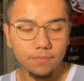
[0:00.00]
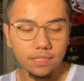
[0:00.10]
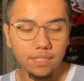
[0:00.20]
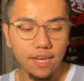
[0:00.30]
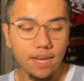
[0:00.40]

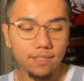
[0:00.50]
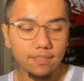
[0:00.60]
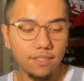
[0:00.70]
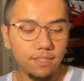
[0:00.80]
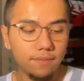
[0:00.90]
Yeah,
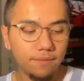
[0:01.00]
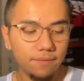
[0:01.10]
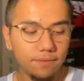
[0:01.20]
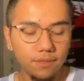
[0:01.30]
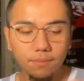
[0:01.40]
see,
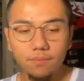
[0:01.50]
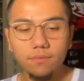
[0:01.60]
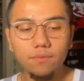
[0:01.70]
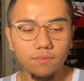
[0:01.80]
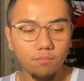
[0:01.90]

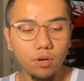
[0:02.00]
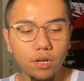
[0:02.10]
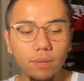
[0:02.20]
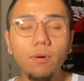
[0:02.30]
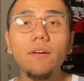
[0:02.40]

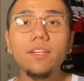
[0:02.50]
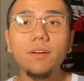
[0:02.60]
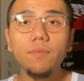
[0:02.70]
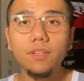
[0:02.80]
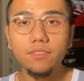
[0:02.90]
they probably did
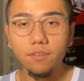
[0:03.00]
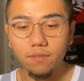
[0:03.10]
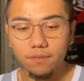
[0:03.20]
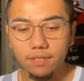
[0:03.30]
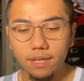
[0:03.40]
run this
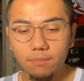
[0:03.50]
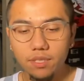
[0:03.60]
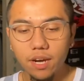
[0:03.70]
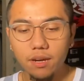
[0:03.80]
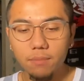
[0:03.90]
over with a damn
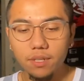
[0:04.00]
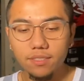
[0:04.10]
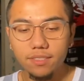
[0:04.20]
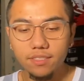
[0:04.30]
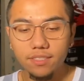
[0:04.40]
tire,
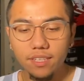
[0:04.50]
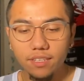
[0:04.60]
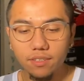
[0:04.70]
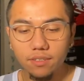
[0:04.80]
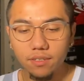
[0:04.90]
because this
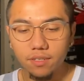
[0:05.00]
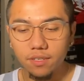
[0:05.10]
sticker